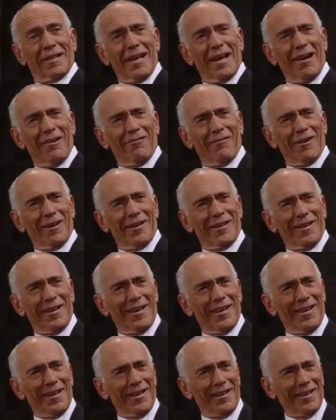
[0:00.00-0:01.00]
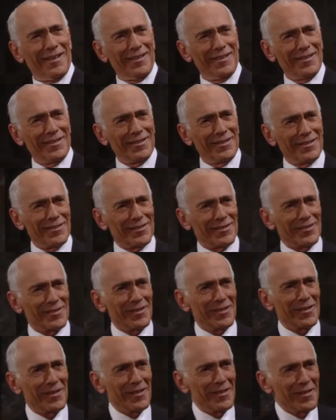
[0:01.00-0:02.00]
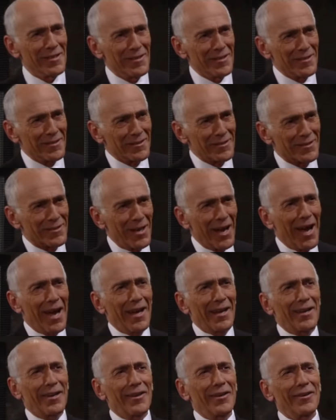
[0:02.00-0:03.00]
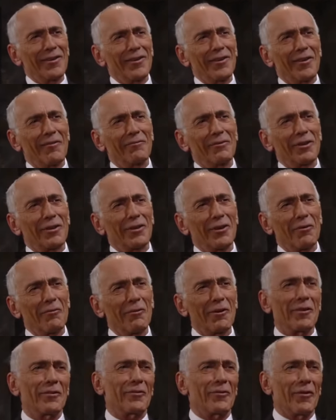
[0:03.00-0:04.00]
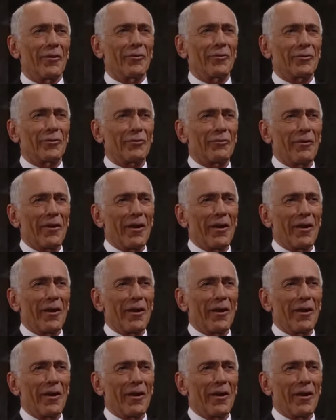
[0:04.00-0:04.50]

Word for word: There he is. Scion of the Corinthos